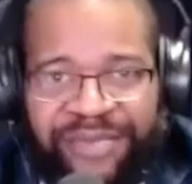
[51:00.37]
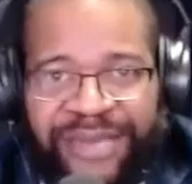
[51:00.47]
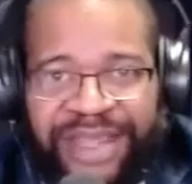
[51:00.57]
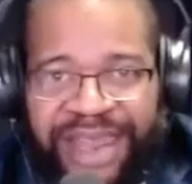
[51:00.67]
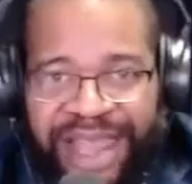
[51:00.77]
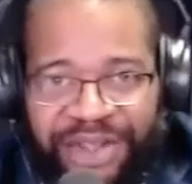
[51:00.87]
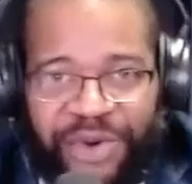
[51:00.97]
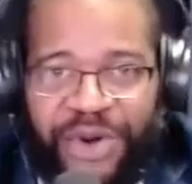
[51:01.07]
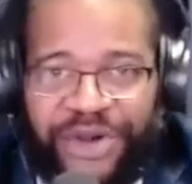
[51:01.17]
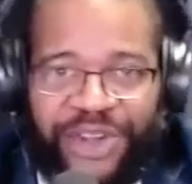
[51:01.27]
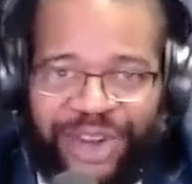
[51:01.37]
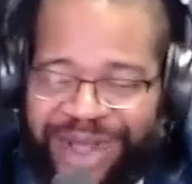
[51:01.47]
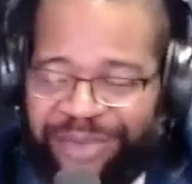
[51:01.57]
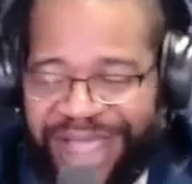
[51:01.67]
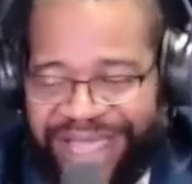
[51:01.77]
Now, I can go on and on
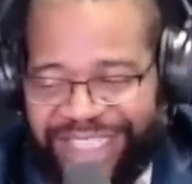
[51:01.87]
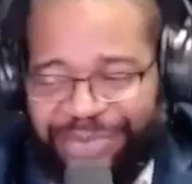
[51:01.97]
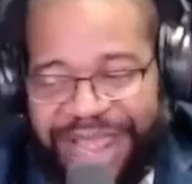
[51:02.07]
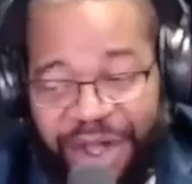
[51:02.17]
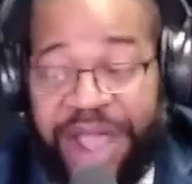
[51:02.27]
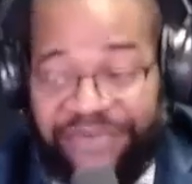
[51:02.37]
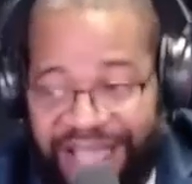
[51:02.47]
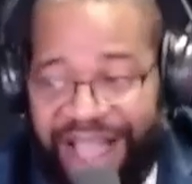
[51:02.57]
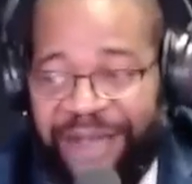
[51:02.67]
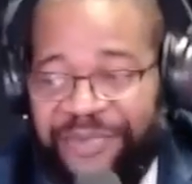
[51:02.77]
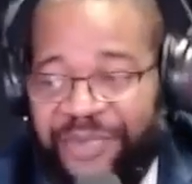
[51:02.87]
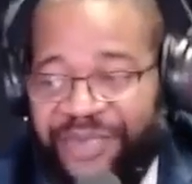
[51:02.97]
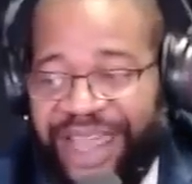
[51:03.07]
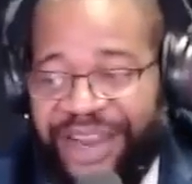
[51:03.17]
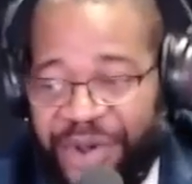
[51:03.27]
about blackness, but I don't
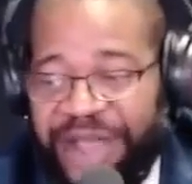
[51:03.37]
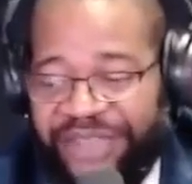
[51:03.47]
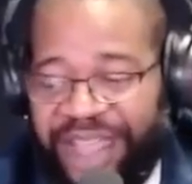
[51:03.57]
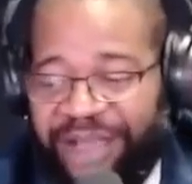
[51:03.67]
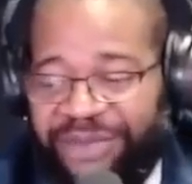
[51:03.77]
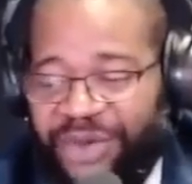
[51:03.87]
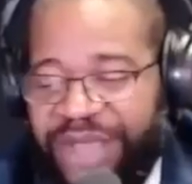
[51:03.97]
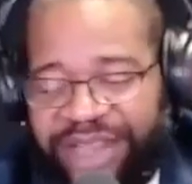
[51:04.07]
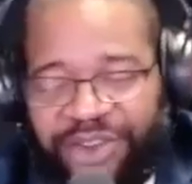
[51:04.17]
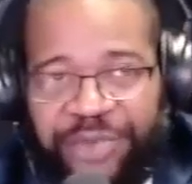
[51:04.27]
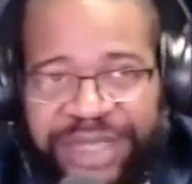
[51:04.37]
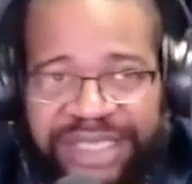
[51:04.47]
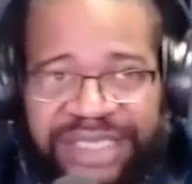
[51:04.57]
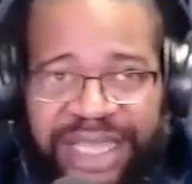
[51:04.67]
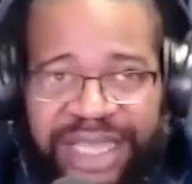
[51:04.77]
have time. So he had no business
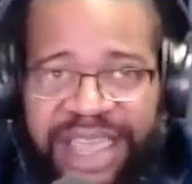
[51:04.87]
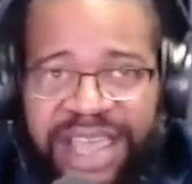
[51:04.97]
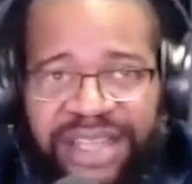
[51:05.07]
saying that.